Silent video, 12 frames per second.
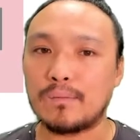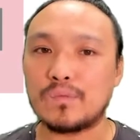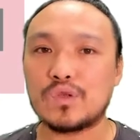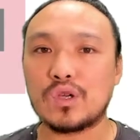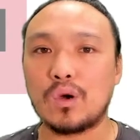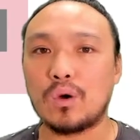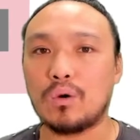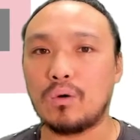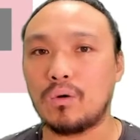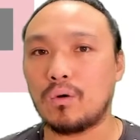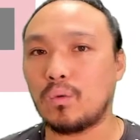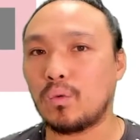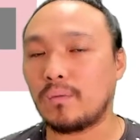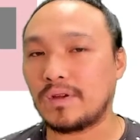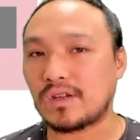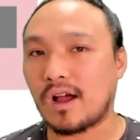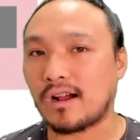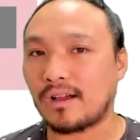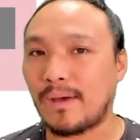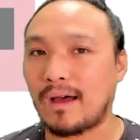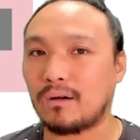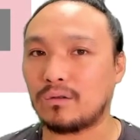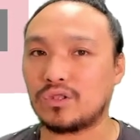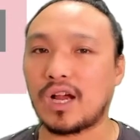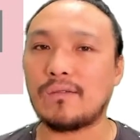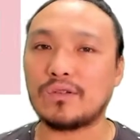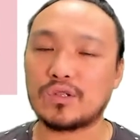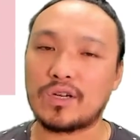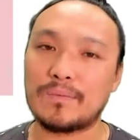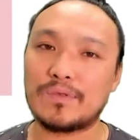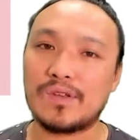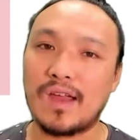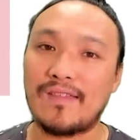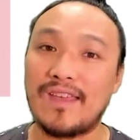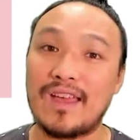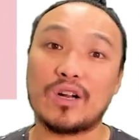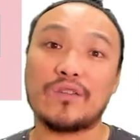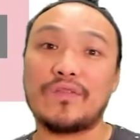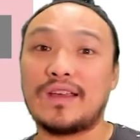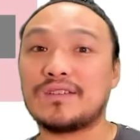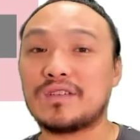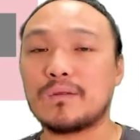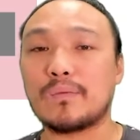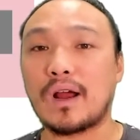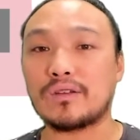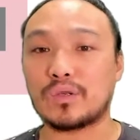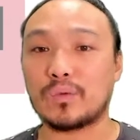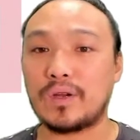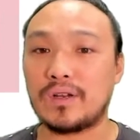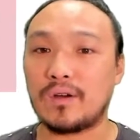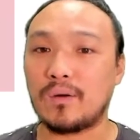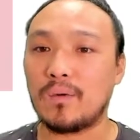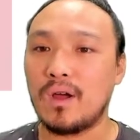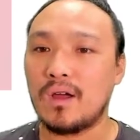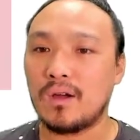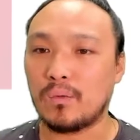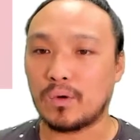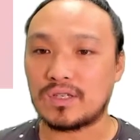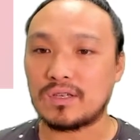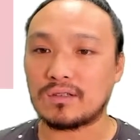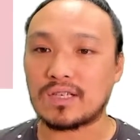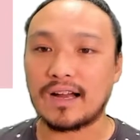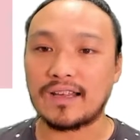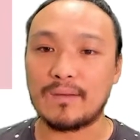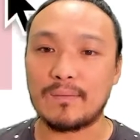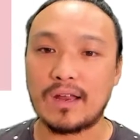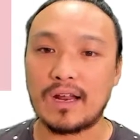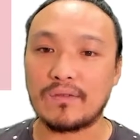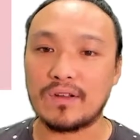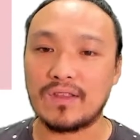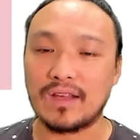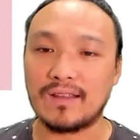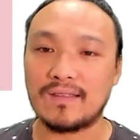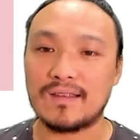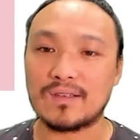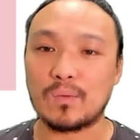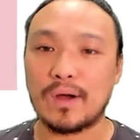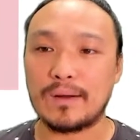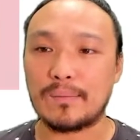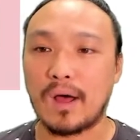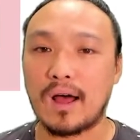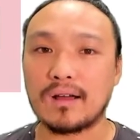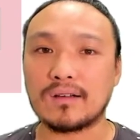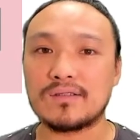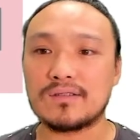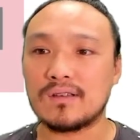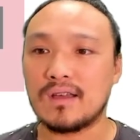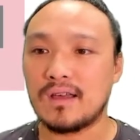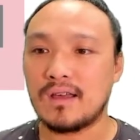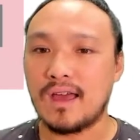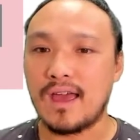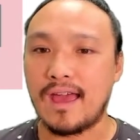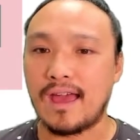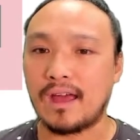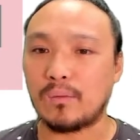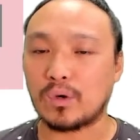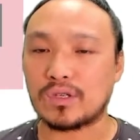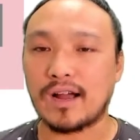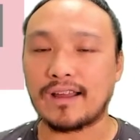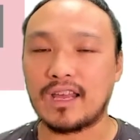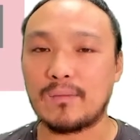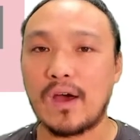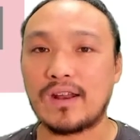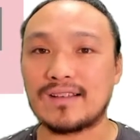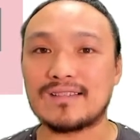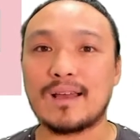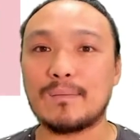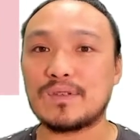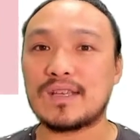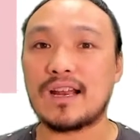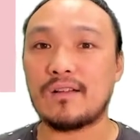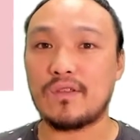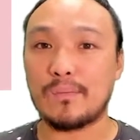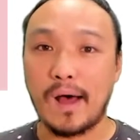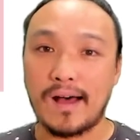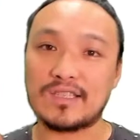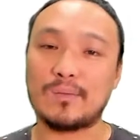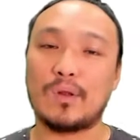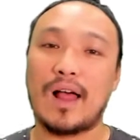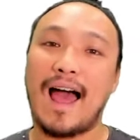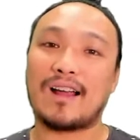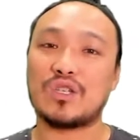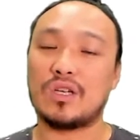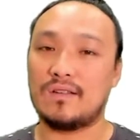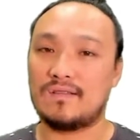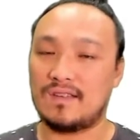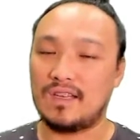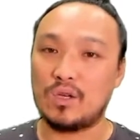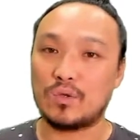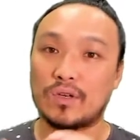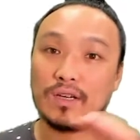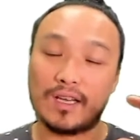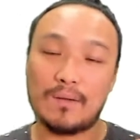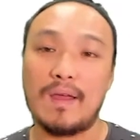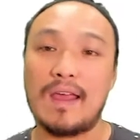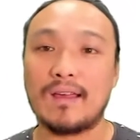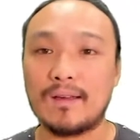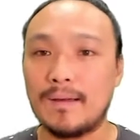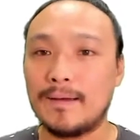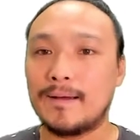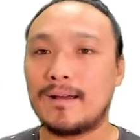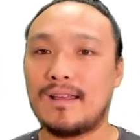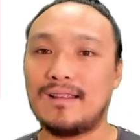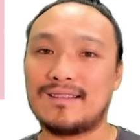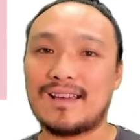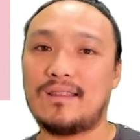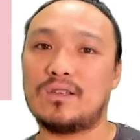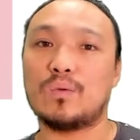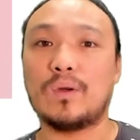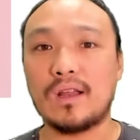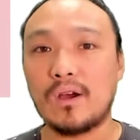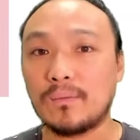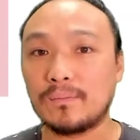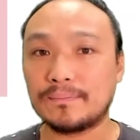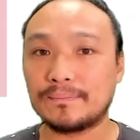So when we talk about JavaScript and the interface to the browser window, we're still talking about everything in this white box, and we're talking about a subset of the possible actions the user can make inside this window.